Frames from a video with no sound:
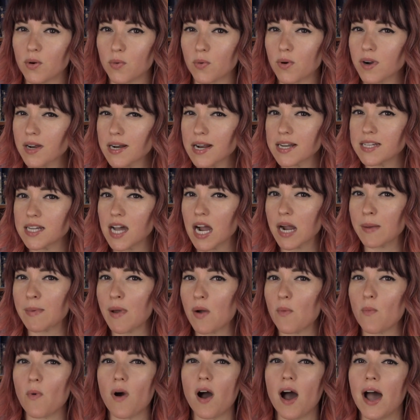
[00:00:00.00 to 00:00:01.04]
We're going to talk
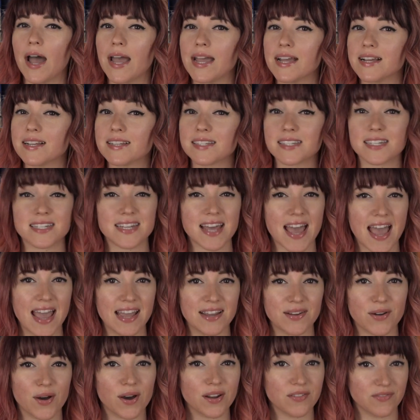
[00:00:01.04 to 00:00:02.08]
about why
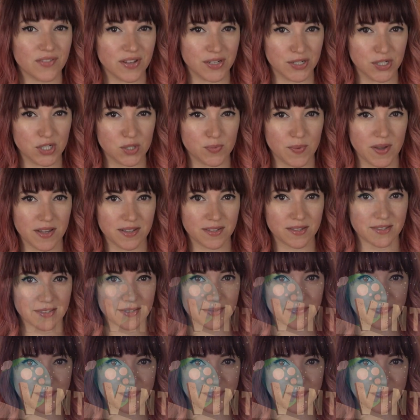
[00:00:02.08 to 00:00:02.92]
today on Vintage Space.